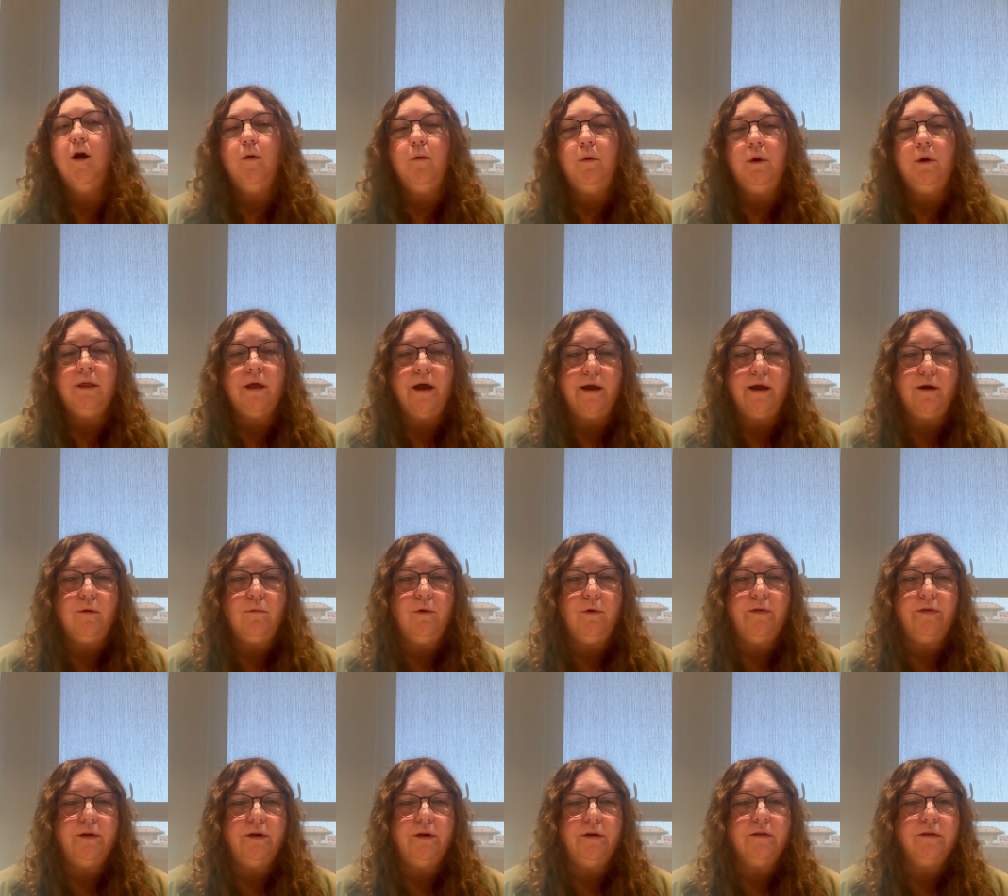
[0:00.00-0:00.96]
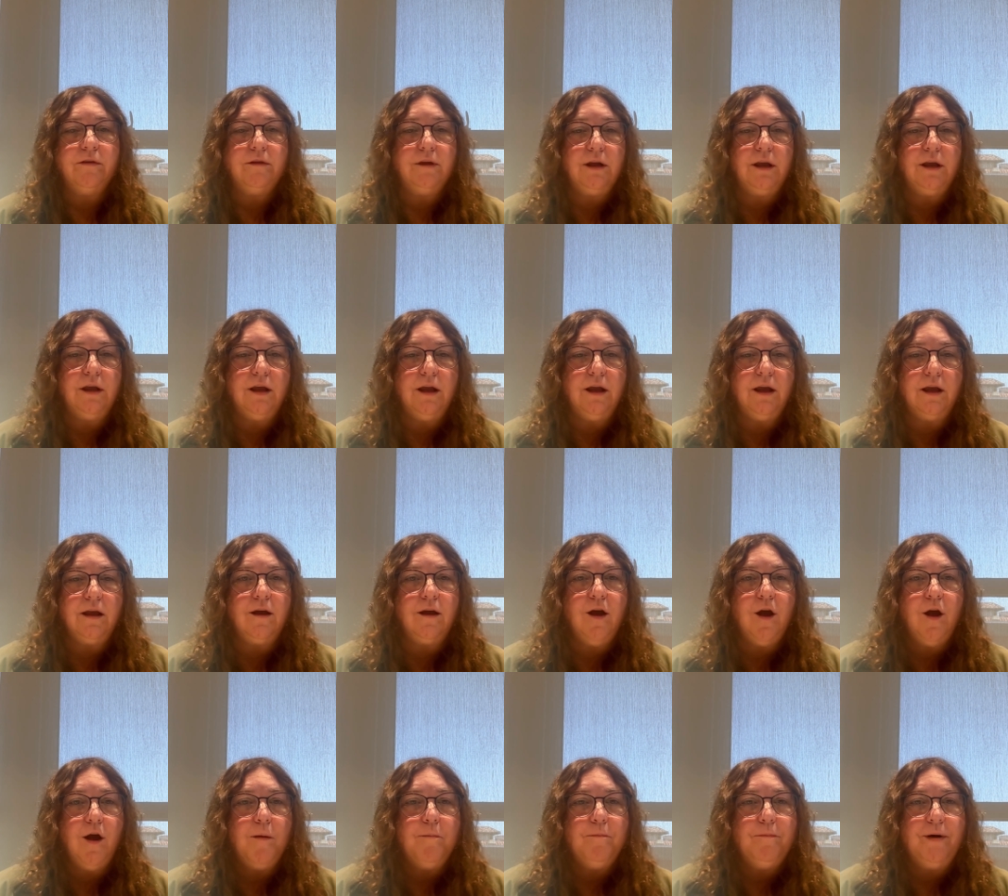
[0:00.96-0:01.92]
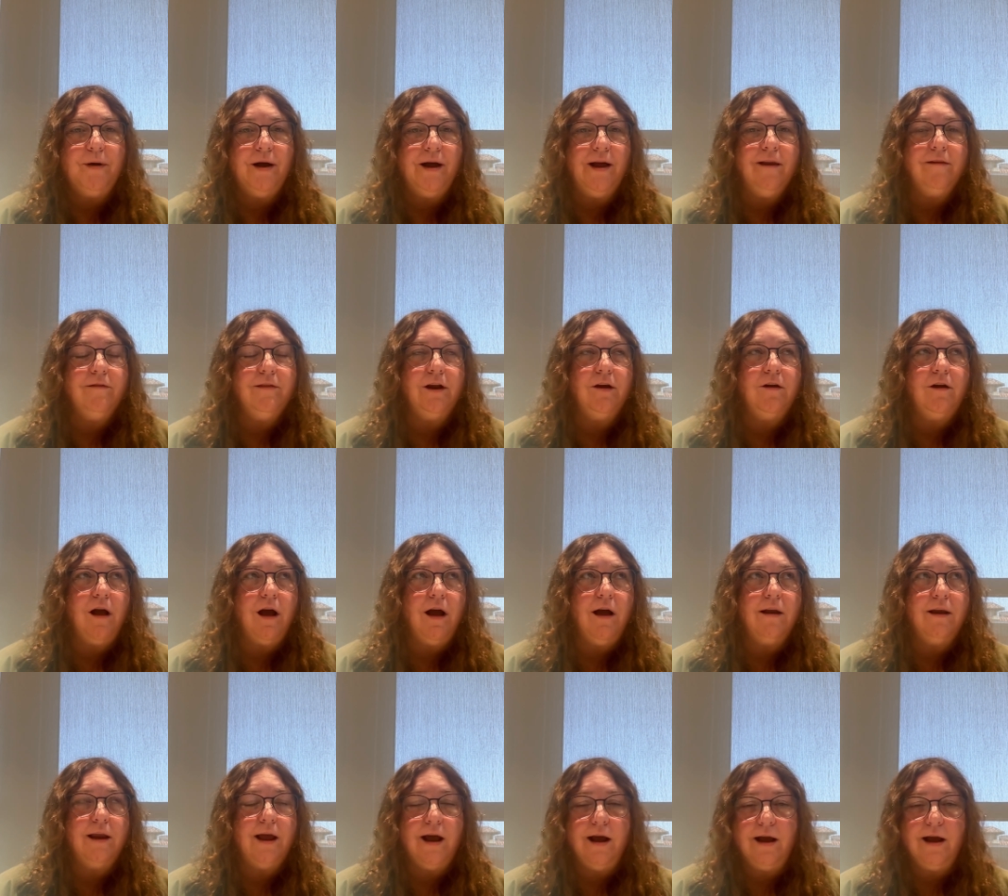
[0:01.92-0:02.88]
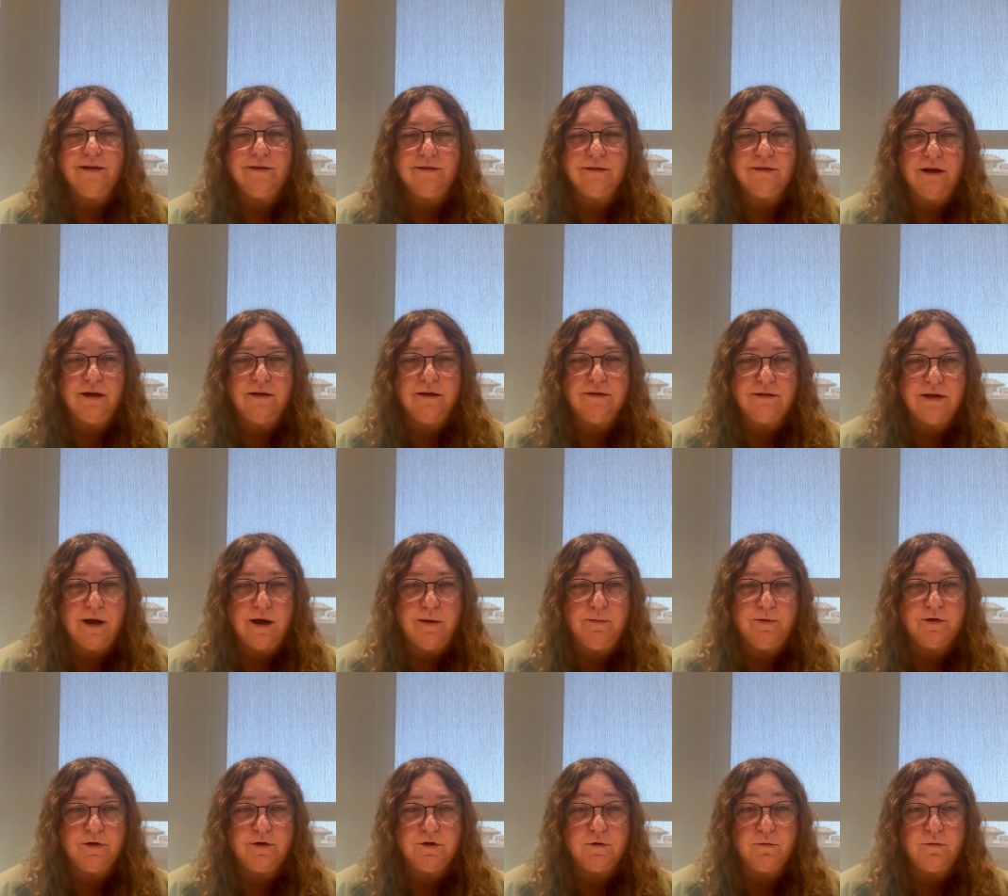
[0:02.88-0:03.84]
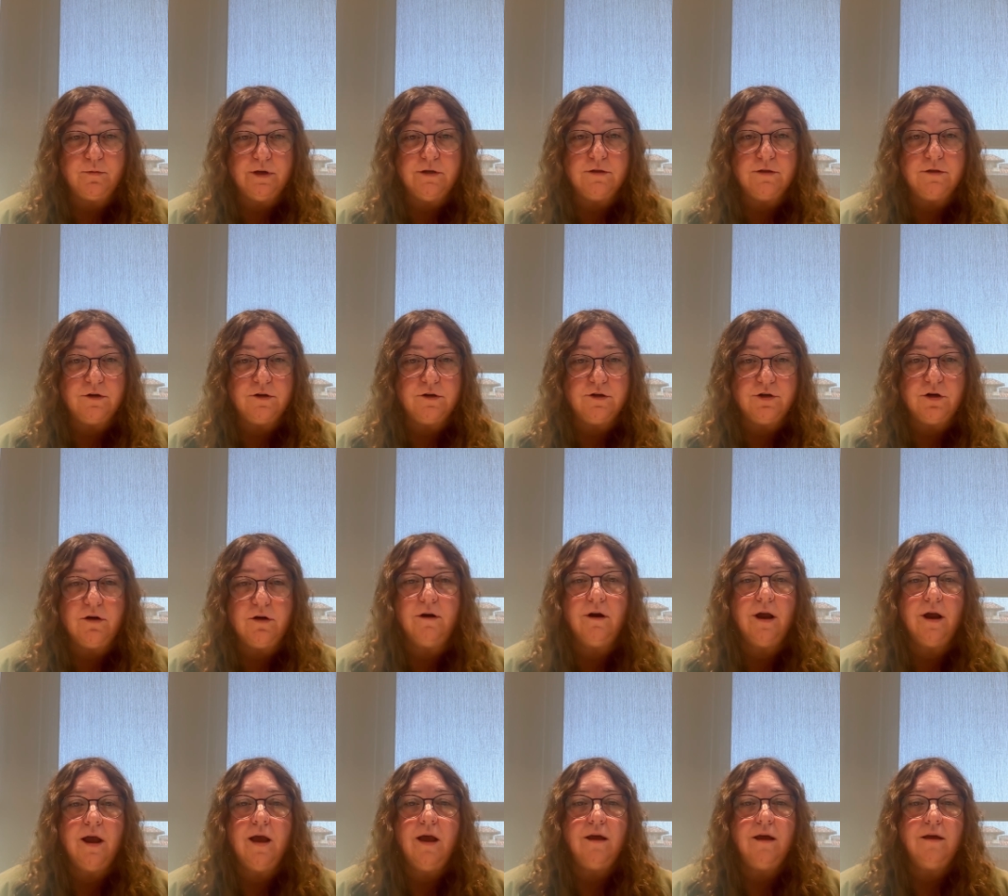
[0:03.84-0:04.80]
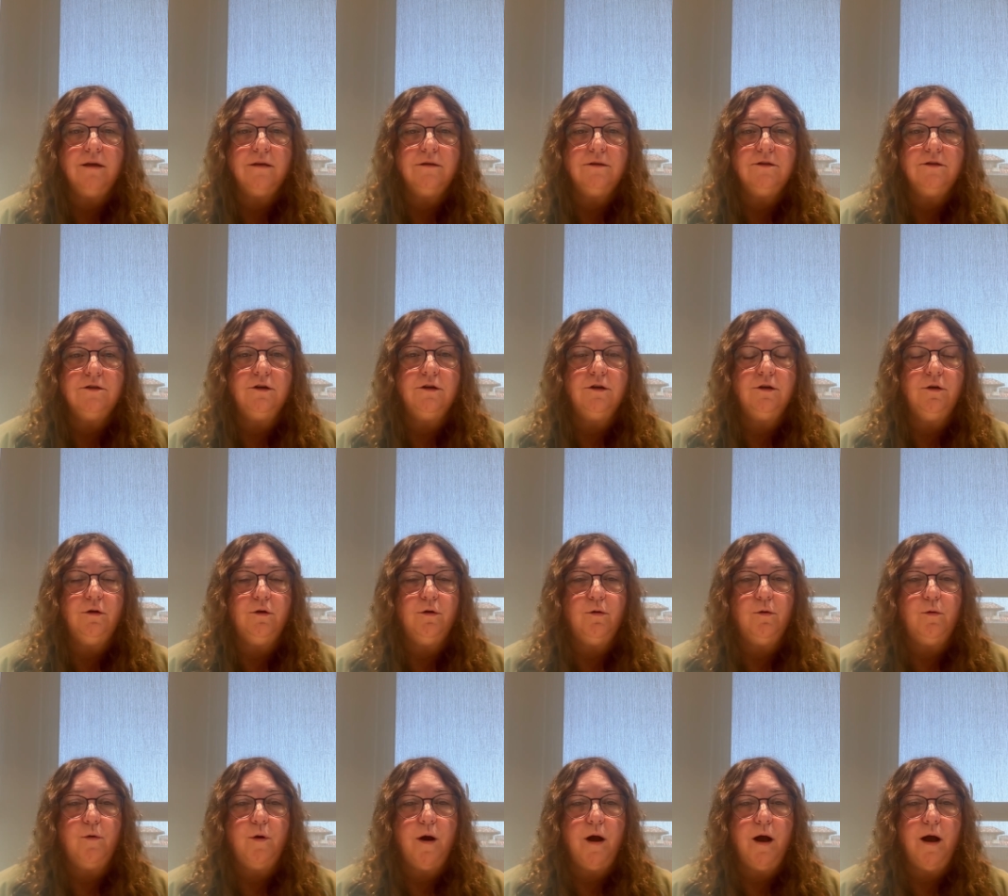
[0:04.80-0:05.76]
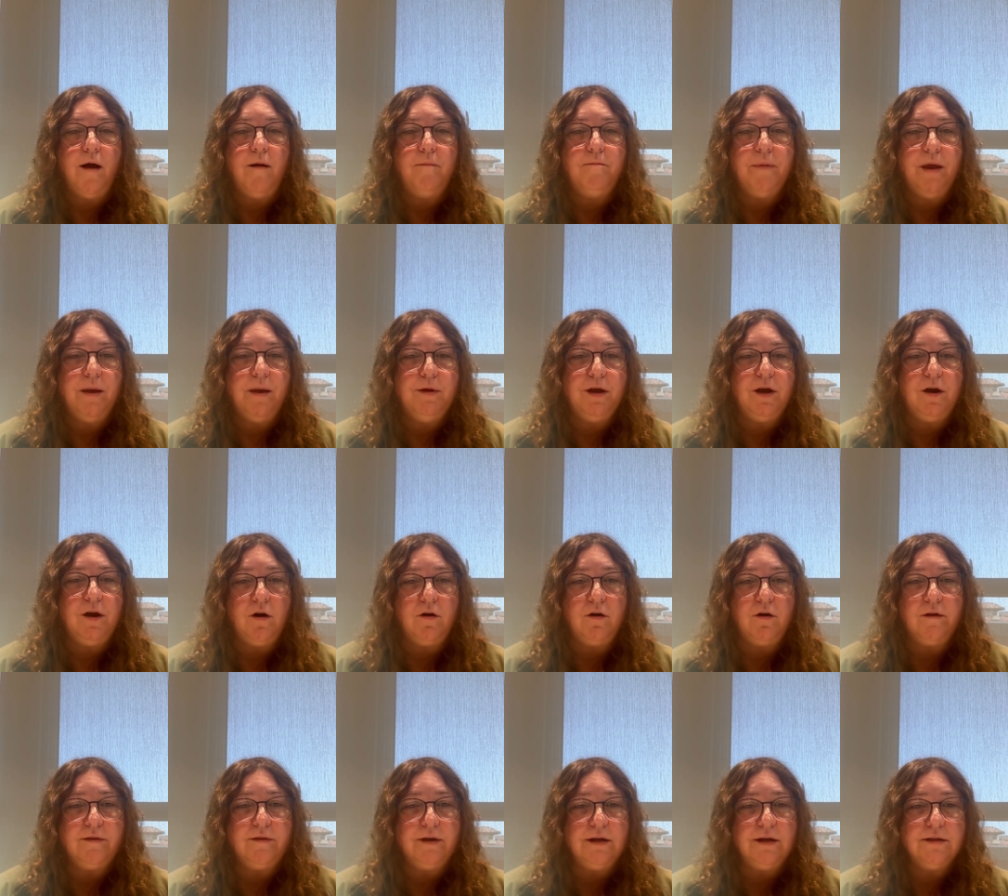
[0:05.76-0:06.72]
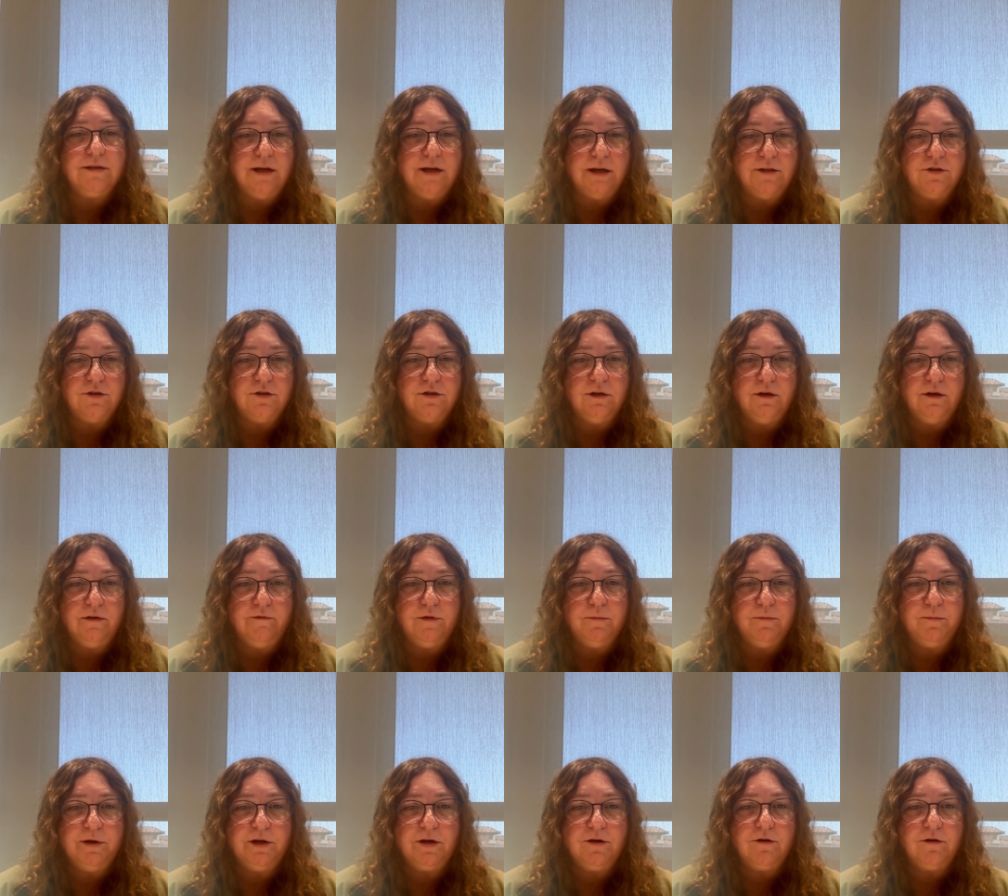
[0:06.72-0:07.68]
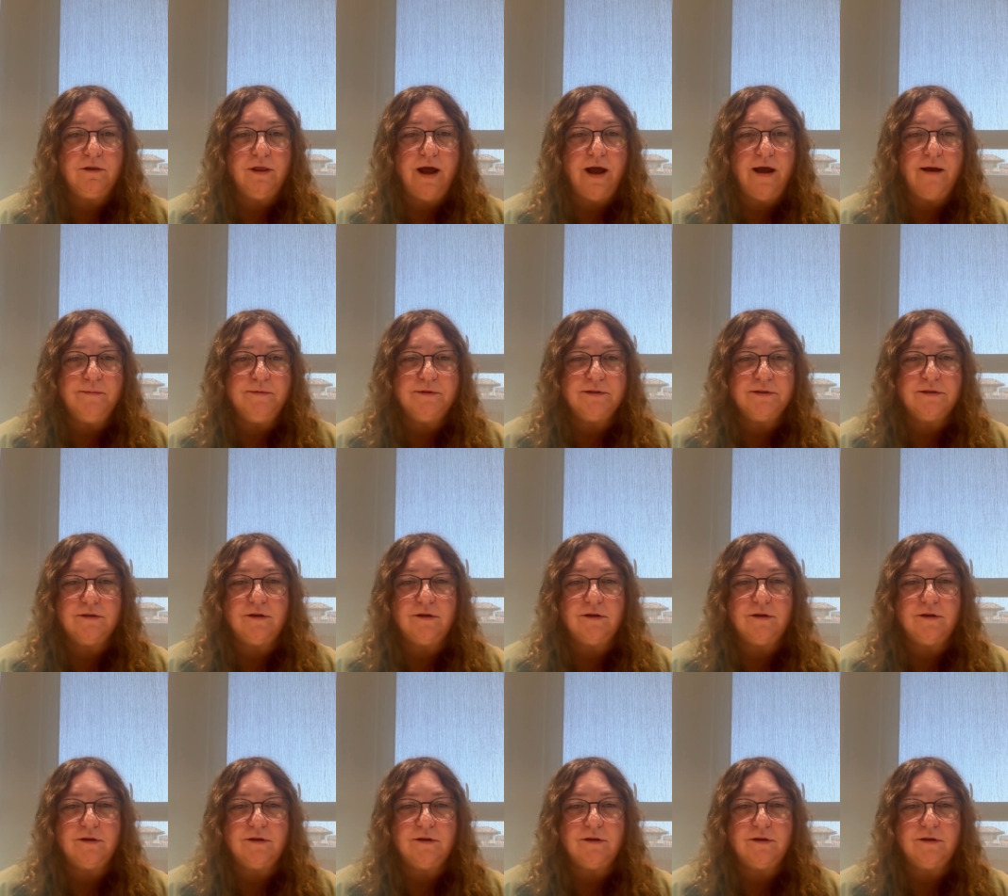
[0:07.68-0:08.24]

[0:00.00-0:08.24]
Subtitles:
We like what they're thinking, but they're not as established a researcher to maybe garner the attention of the bigger labs.